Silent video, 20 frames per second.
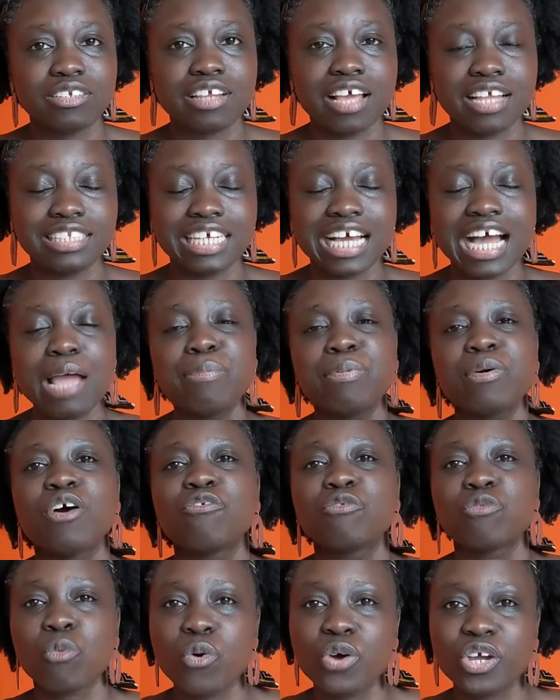a type
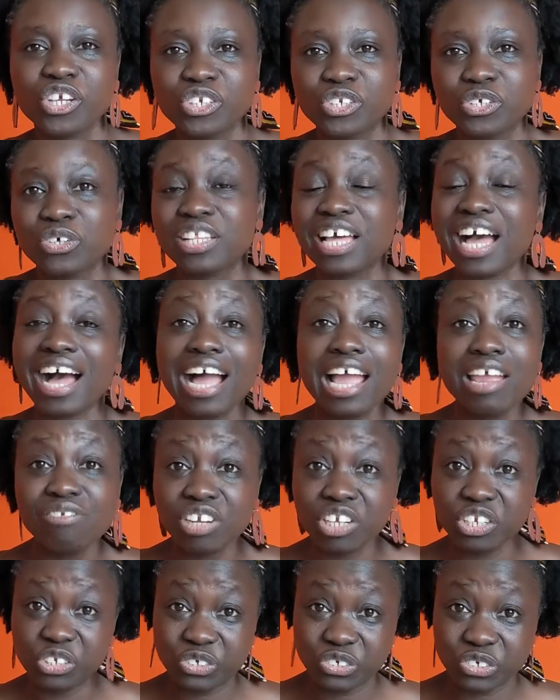of walking tour that I
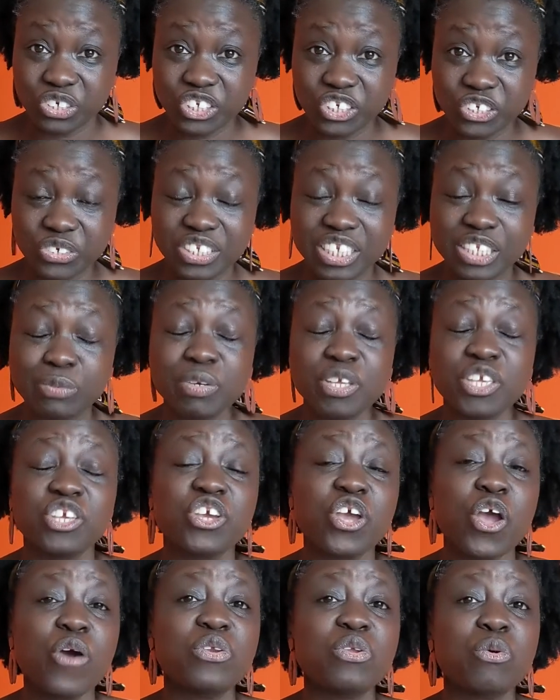really enjoy doing is when
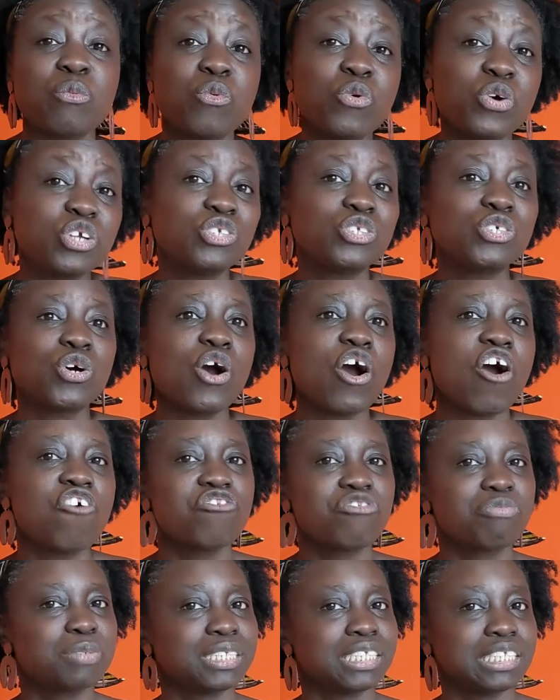you go on a walking tour
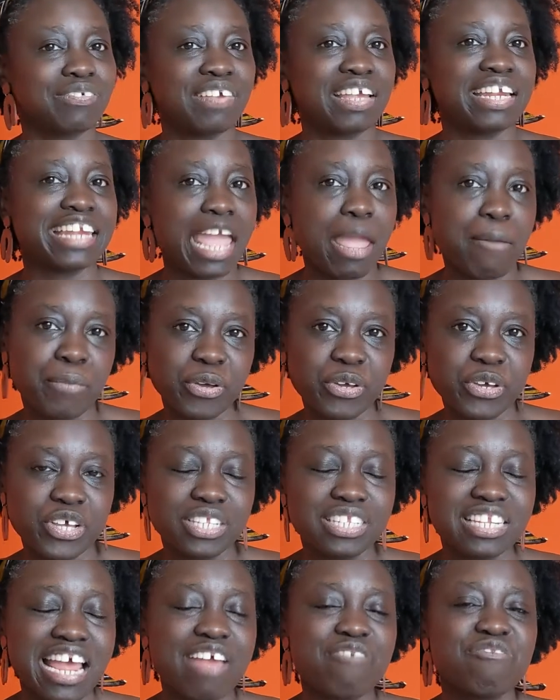of specific
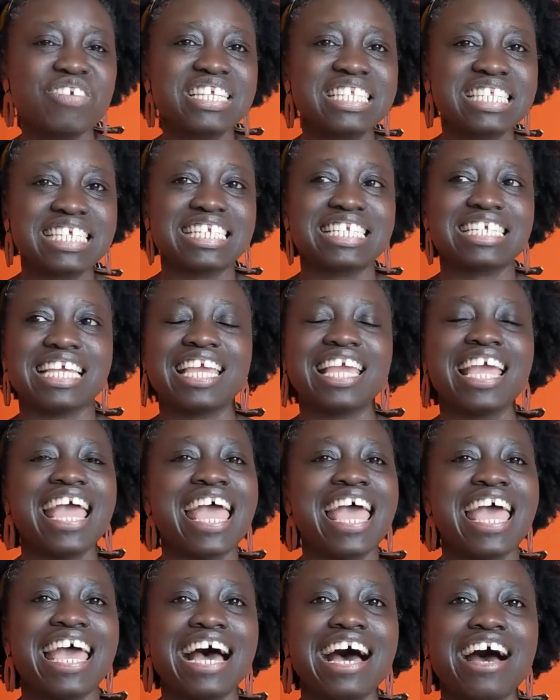neighborhoods. And every city
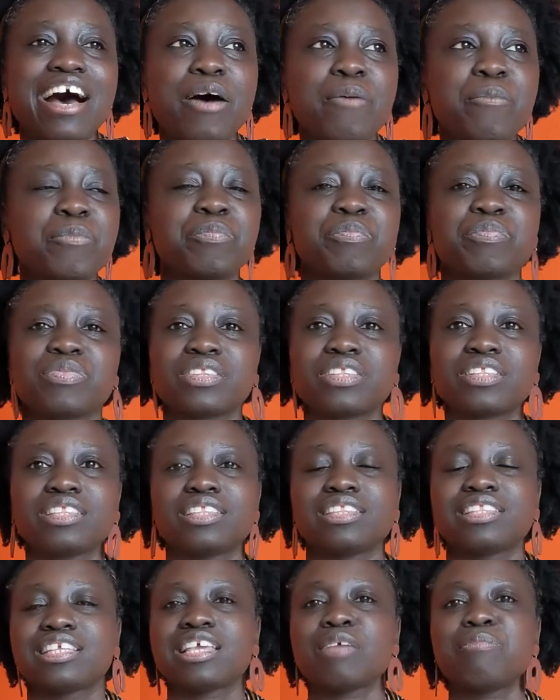
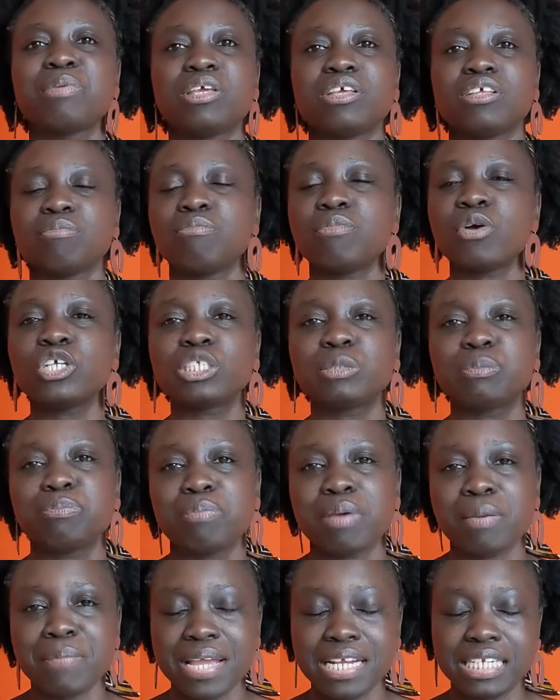can be, most
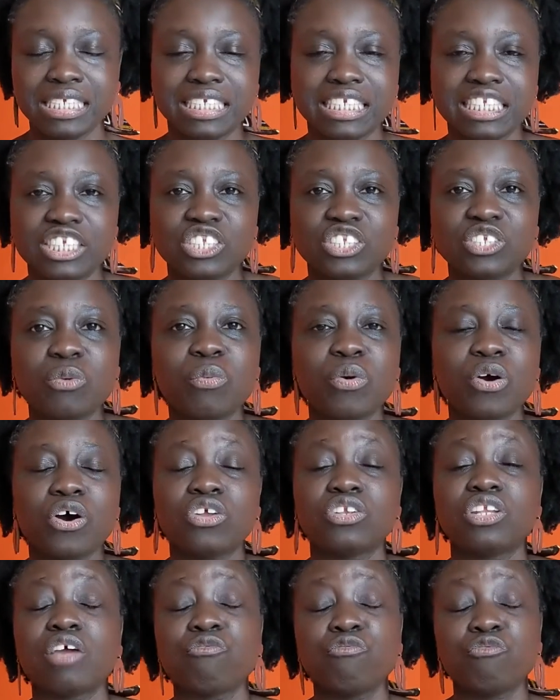major cities of the
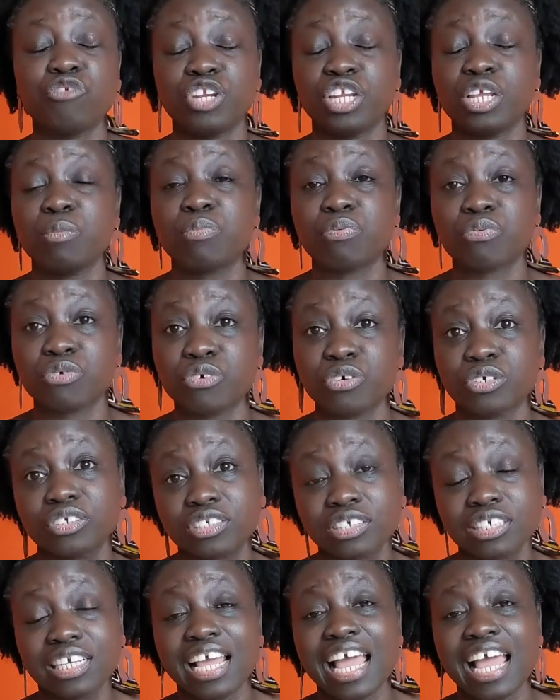world, they're really broad